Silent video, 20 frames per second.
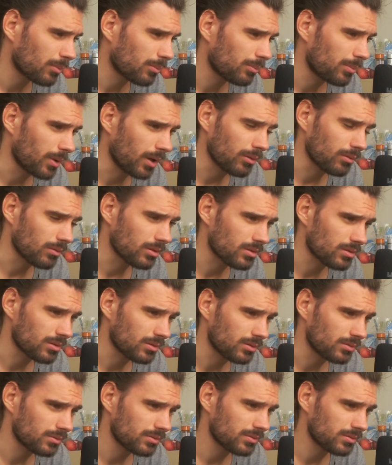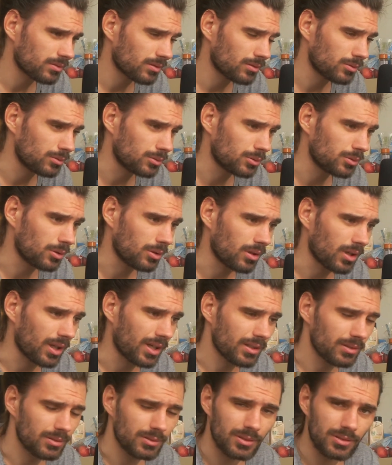barrels of crude oil, I
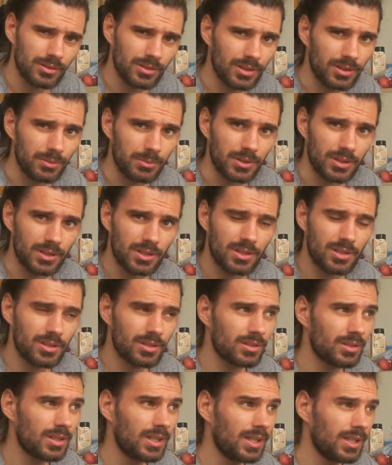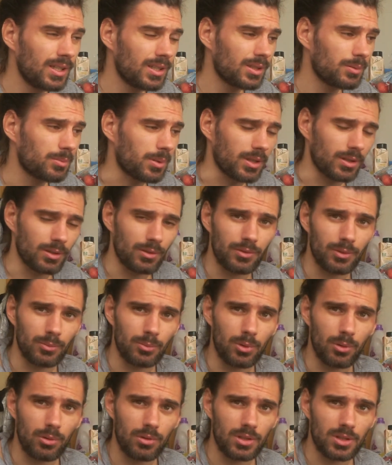don't know how much, depending on your
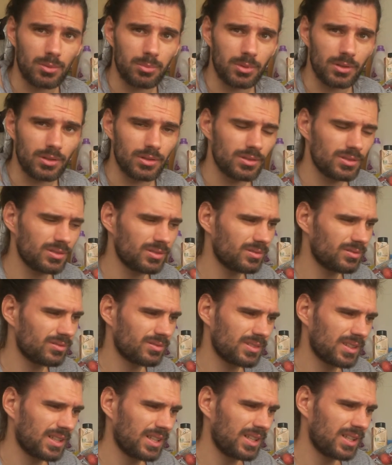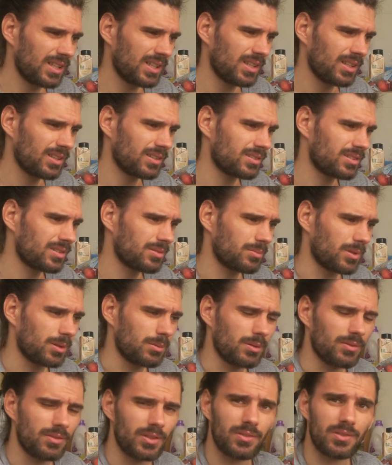brokers, but it's maybe
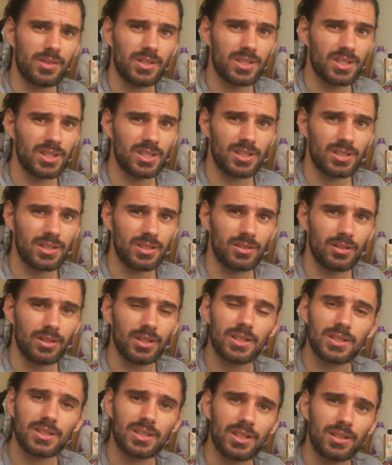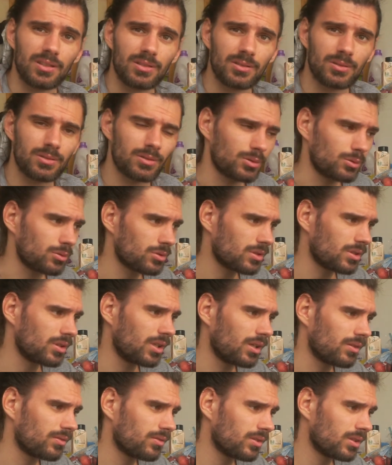$50-$60, I don't know. So you still
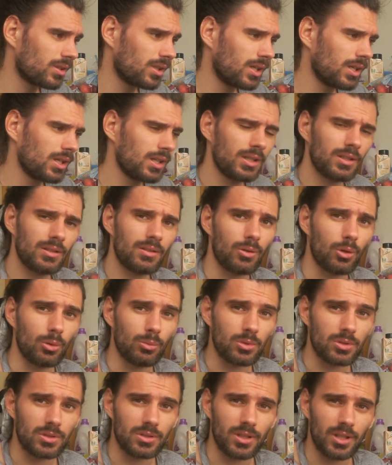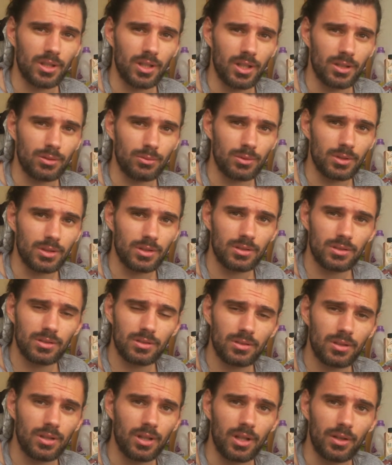have almost 900
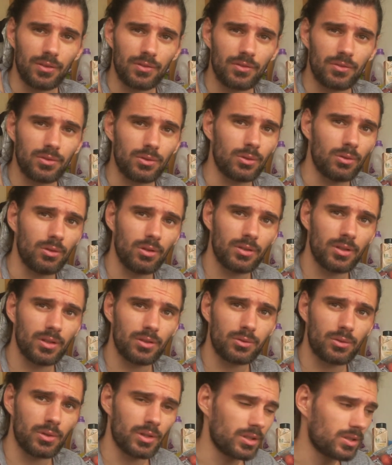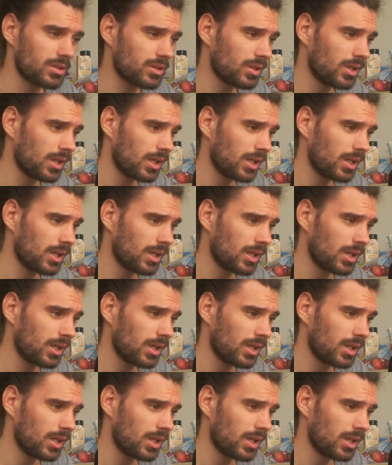left for other trades.